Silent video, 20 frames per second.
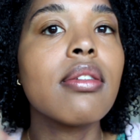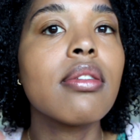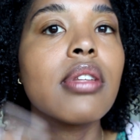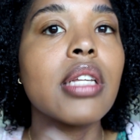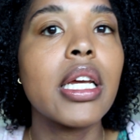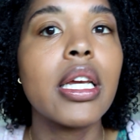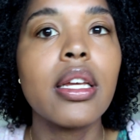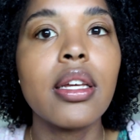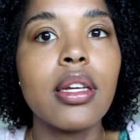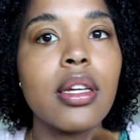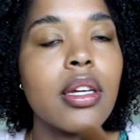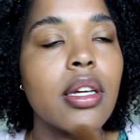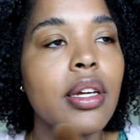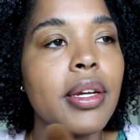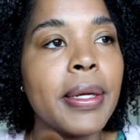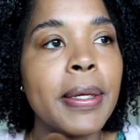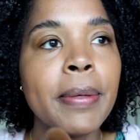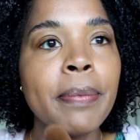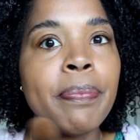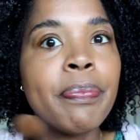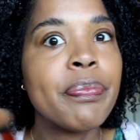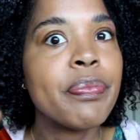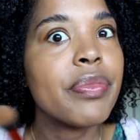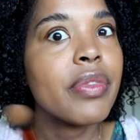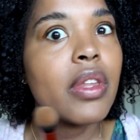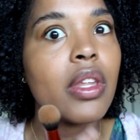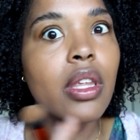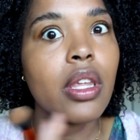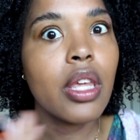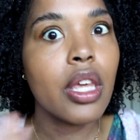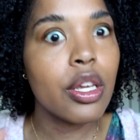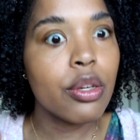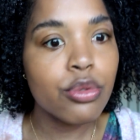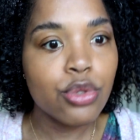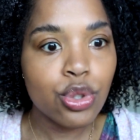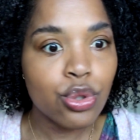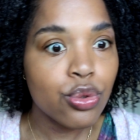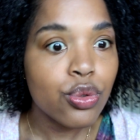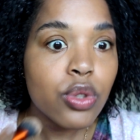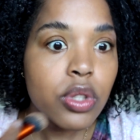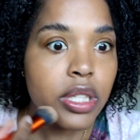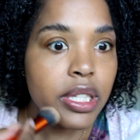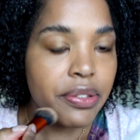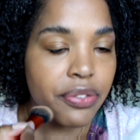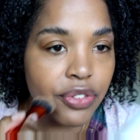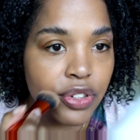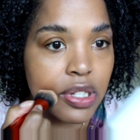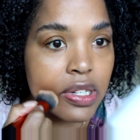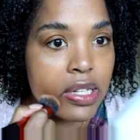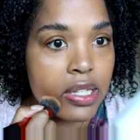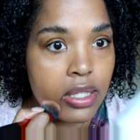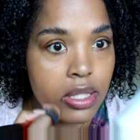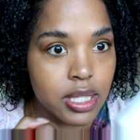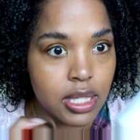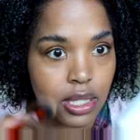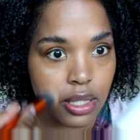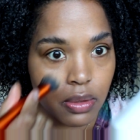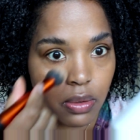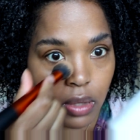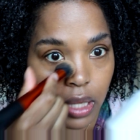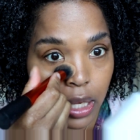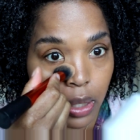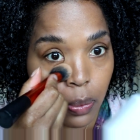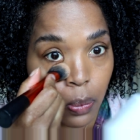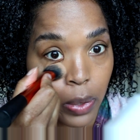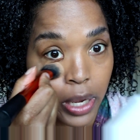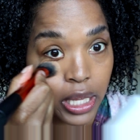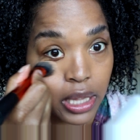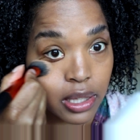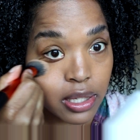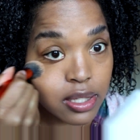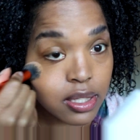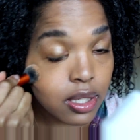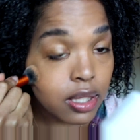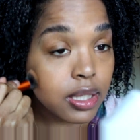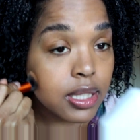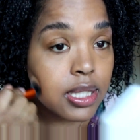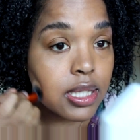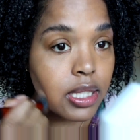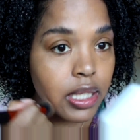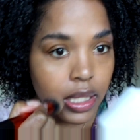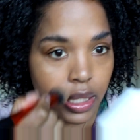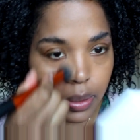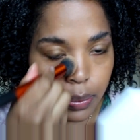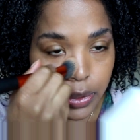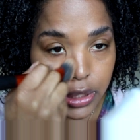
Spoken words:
Like it truly feels like weightless on the skin,